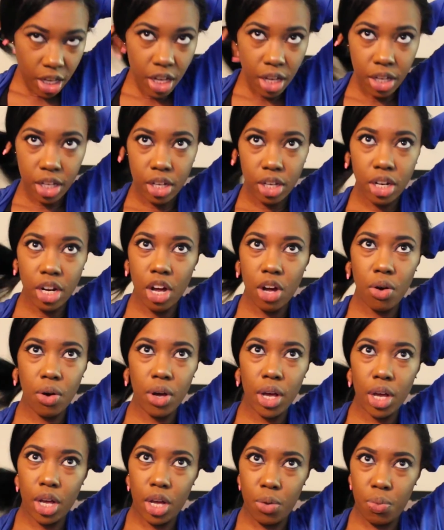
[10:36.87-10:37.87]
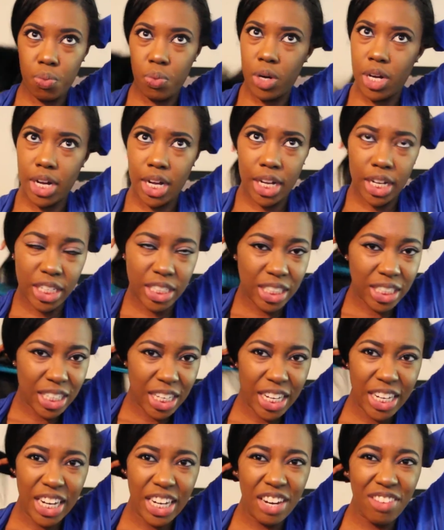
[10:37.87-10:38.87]
you know, it
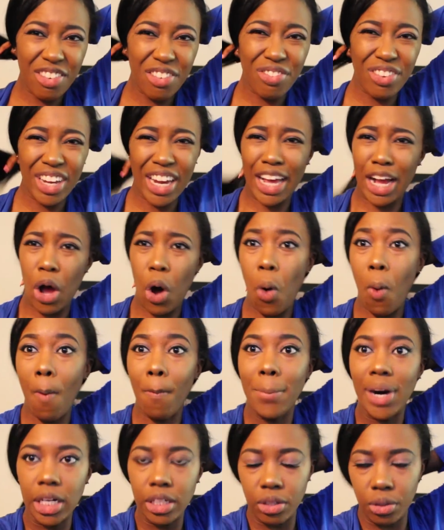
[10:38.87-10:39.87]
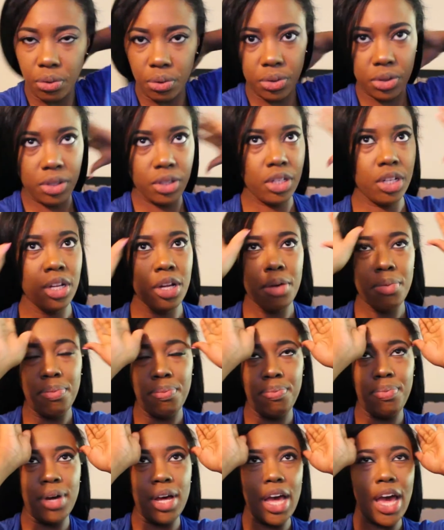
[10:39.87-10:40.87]
didn't even feel like a whole bundle.
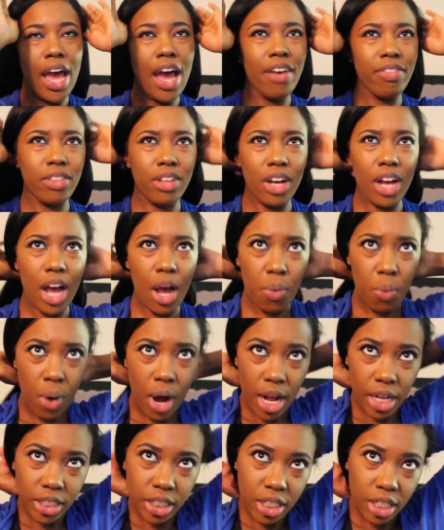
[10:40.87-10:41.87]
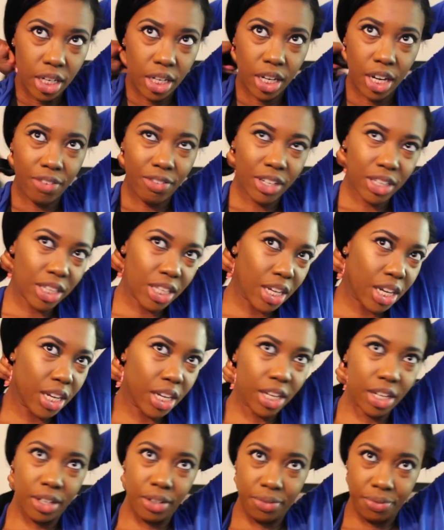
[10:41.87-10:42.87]
But after I washed it and
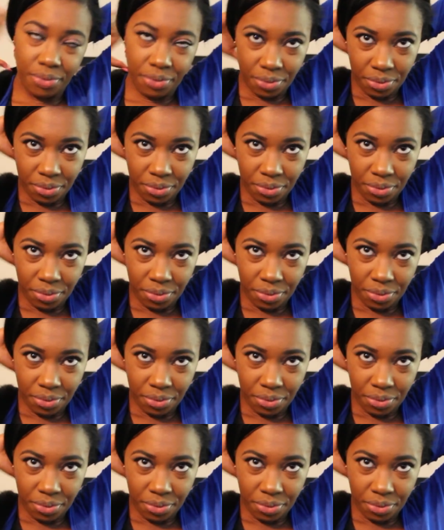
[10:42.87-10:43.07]
everything,